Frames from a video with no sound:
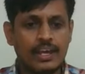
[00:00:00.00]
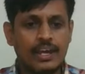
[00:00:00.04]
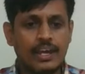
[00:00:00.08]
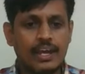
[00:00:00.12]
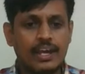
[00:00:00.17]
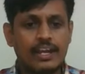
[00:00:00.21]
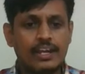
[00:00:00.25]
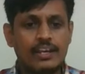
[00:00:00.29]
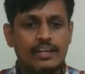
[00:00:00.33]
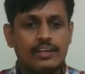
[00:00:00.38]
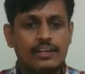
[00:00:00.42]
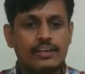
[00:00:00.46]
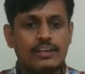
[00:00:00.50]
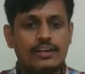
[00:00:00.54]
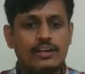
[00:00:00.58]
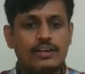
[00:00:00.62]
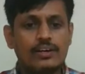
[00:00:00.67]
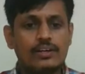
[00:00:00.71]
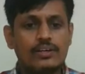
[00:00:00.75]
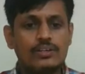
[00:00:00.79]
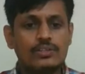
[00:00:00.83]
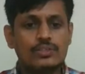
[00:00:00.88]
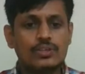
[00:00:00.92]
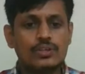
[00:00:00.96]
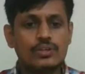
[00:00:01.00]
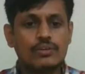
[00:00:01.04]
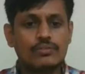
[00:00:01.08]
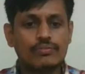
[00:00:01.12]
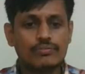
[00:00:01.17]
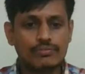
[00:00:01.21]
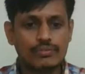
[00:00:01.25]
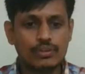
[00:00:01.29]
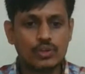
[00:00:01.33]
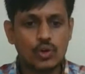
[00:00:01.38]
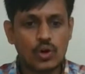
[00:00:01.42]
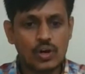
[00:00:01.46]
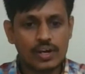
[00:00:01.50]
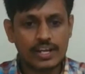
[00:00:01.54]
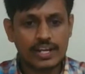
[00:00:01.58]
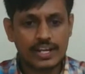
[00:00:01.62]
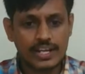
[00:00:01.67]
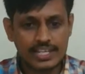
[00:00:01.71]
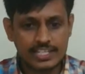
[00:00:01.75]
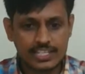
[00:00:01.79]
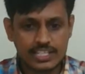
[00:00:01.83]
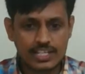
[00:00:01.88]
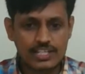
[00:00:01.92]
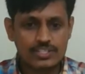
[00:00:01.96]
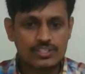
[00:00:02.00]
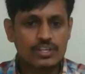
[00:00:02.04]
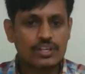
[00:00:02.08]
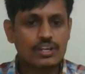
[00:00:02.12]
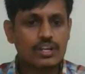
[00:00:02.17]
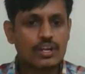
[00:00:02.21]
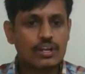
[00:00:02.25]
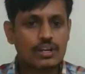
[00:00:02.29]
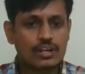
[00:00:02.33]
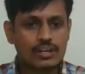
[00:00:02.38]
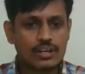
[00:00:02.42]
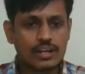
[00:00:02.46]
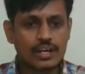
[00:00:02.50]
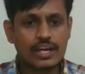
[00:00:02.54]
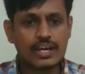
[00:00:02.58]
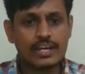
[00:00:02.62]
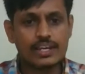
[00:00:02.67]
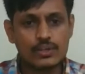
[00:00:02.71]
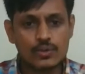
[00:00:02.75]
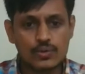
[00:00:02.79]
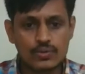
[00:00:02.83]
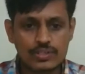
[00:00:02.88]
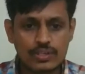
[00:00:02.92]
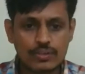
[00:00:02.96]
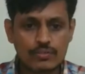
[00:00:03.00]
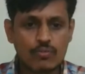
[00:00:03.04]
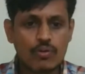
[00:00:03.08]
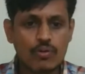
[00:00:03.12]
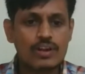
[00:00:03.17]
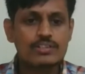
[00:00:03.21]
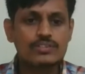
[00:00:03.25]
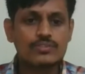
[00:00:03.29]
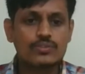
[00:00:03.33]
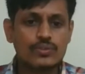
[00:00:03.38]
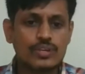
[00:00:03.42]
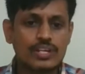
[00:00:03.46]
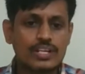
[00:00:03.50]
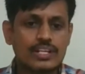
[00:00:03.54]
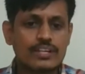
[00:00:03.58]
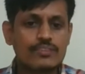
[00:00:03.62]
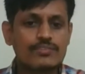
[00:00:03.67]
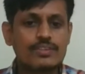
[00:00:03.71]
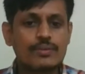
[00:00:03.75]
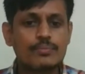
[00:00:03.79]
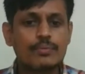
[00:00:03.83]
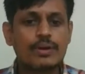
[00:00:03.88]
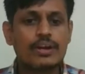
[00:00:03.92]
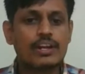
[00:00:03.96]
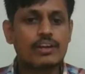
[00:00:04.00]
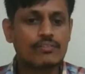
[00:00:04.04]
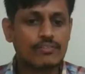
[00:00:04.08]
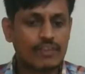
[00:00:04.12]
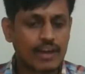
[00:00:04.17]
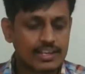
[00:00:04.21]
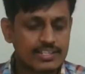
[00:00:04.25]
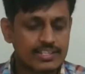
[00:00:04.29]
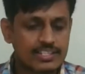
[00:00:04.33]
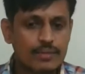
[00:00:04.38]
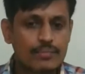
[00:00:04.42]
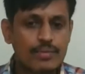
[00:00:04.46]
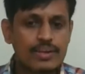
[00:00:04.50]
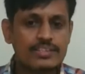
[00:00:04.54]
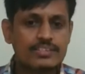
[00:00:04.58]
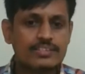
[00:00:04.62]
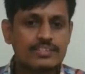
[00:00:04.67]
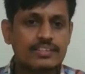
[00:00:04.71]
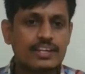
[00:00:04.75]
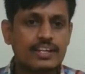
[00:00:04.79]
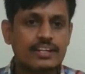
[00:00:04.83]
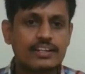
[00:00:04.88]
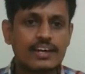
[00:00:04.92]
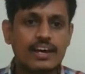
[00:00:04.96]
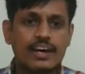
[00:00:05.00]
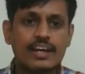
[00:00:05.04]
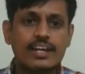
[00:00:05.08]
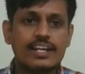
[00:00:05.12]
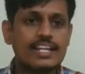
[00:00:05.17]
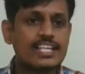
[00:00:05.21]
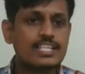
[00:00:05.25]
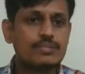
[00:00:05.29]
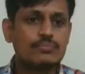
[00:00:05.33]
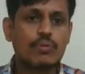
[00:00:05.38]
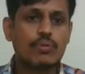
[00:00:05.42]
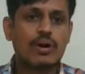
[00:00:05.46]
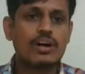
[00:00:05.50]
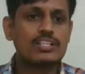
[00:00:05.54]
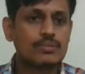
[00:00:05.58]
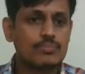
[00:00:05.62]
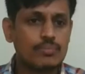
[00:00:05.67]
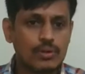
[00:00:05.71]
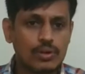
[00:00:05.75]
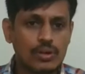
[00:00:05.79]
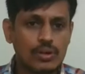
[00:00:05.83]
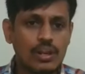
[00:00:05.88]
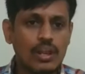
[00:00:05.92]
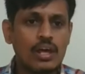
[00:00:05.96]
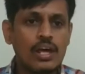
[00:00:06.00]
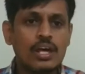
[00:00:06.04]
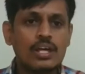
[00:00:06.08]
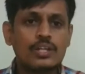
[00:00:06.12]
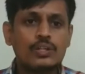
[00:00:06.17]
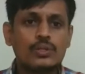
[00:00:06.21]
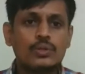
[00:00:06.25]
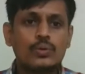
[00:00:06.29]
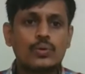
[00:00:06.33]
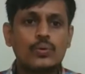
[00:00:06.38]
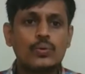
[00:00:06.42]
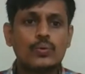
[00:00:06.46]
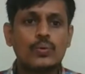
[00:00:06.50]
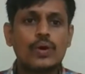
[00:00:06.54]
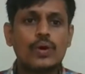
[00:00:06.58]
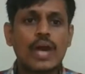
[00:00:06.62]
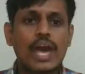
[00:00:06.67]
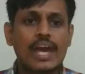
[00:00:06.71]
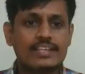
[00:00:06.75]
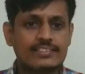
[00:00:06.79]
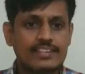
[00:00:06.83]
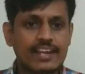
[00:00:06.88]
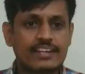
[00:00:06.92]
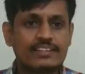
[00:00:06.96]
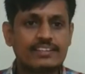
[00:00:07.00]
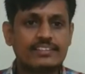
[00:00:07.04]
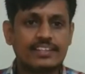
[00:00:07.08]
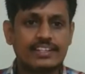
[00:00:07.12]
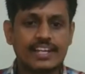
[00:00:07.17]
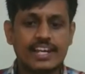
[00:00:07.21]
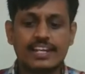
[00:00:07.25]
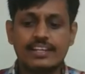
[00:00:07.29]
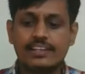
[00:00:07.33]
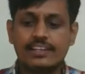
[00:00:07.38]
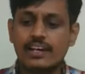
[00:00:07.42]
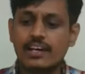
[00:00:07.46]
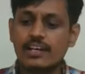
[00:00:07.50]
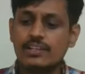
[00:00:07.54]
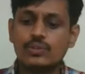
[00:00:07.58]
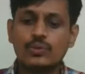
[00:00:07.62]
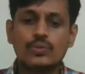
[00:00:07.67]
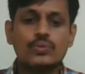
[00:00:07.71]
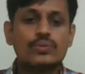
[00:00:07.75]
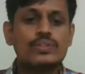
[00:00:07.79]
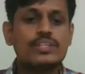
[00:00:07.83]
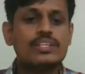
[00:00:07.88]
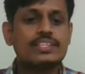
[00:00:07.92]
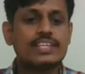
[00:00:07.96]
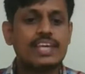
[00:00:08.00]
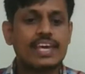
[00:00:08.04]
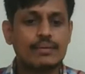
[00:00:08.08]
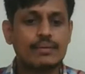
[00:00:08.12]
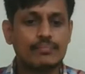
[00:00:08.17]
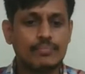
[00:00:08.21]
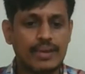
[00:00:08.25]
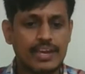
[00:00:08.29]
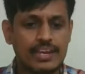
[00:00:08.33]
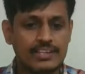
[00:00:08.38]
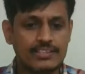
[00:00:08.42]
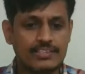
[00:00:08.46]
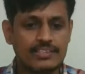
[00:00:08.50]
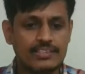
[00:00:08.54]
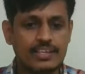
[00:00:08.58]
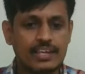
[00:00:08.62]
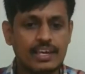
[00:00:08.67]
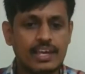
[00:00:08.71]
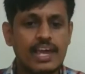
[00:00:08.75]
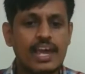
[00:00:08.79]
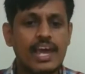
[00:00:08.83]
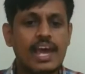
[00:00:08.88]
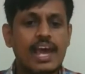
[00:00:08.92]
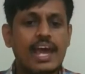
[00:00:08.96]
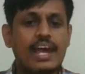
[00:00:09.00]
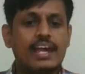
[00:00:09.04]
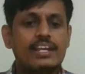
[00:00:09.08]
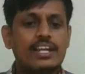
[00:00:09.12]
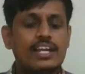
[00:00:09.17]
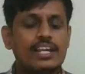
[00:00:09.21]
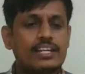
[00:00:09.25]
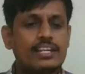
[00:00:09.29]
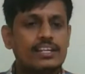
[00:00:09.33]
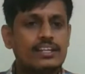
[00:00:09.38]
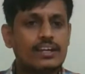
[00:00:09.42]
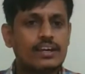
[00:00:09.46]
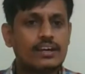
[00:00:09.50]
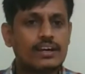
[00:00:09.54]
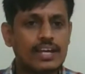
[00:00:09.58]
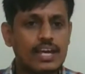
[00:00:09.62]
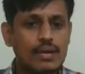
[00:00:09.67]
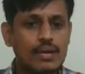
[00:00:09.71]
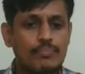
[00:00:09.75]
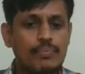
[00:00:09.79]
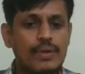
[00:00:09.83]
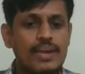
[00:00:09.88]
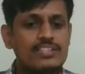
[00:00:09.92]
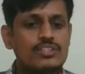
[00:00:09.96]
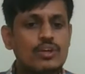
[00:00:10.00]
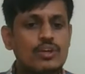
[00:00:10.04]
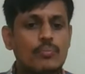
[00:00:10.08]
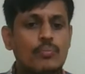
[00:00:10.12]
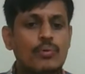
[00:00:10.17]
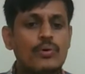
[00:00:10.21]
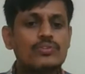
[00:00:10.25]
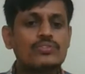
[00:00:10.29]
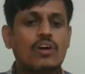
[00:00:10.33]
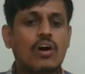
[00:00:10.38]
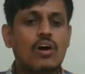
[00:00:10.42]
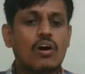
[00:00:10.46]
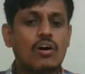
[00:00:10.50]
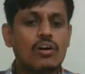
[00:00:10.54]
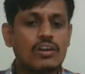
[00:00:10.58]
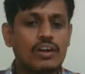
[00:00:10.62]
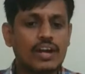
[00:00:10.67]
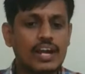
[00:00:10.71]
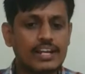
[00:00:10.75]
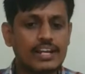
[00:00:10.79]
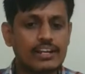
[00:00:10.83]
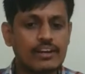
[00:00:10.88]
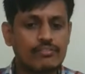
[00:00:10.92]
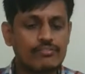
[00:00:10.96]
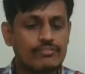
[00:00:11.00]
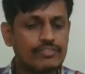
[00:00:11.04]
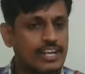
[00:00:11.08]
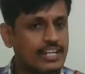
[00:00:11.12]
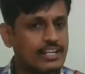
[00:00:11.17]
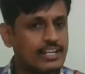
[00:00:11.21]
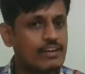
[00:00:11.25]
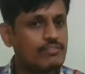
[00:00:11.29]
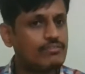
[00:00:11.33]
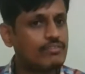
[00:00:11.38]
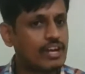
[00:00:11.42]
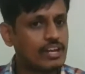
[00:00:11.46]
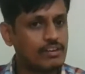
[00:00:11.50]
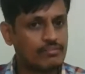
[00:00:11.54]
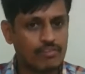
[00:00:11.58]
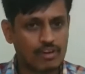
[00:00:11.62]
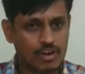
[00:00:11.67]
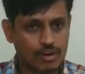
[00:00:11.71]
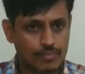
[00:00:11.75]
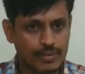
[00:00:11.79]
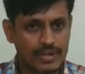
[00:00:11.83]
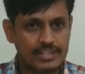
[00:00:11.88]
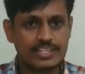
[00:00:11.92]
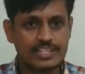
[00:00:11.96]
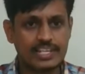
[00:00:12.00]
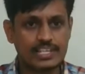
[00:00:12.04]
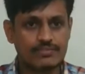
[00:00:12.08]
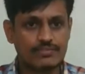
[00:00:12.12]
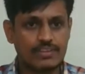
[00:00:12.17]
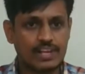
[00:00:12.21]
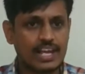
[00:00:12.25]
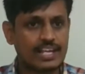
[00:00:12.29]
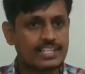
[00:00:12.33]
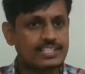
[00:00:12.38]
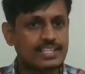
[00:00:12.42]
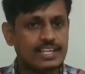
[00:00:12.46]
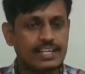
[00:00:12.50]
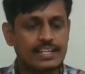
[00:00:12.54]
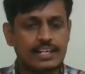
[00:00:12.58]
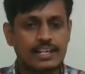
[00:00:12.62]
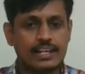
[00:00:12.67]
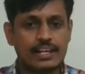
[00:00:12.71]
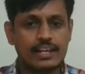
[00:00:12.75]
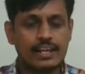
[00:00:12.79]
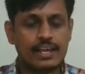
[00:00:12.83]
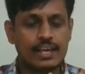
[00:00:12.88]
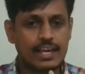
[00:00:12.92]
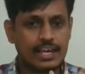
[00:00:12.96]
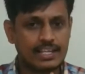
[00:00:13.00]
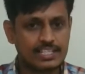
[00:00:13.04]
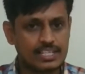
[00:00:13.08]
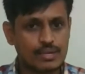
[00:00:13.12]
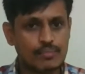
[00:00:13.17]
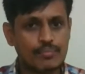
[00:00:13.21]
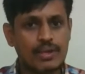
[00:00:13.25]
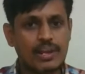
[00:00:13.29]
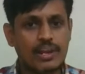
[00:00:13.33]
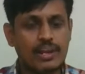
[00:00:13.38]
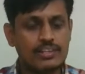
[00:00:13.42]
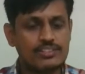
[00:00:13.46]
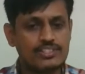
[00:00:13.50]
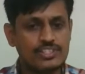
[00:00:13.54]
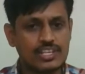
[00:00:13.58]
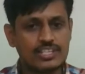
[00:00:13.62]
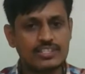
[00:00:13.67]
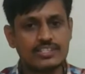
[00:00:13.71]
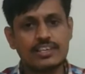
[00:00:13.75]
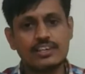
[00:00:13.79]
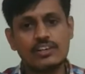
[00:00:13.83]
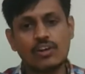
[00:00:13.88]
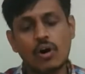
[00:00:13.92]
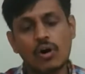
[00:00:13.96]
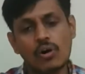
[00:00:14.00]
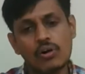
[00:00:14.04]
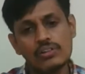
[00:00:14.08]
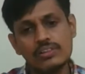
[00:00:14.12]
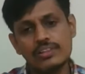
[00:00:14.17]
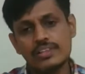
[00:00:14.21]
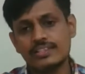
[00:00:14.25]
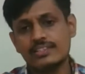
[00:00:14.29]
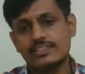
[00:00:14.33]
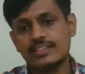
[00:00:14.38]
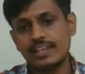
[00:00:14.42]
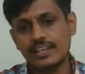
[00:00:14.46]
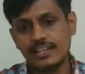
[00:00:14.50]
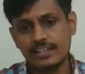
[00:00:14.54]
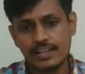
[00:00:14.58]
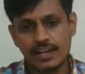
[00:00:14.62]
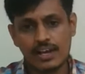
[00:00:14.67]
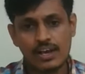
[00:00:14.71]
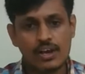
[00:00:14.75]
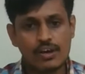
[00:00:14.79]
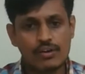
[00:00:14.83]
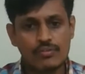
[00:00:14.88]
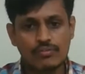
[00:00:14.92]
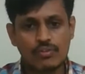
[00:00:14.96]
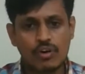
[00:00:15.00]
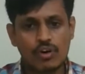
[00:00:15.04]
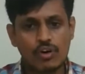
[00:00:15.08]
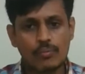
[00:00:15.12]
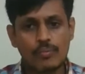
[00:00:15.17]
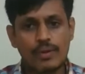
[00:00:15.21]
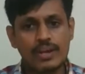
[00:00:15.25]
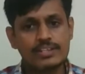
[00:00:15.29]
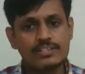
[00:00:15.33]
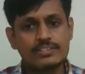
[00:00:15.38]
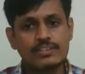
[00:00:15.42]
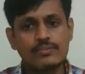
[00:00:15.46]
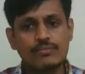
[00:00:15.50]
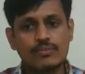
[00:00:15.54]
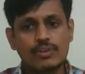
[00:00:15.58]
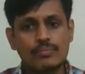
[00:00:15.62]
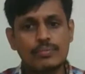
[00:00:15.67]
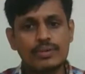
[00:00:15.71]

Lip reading: And if you are a researcher or a user wants to retrieve some kind of customized data, it is possible to extract the data through these APIs. And it API supports all kind of data file formats as well: Excel, XML, JSON, all these things formats will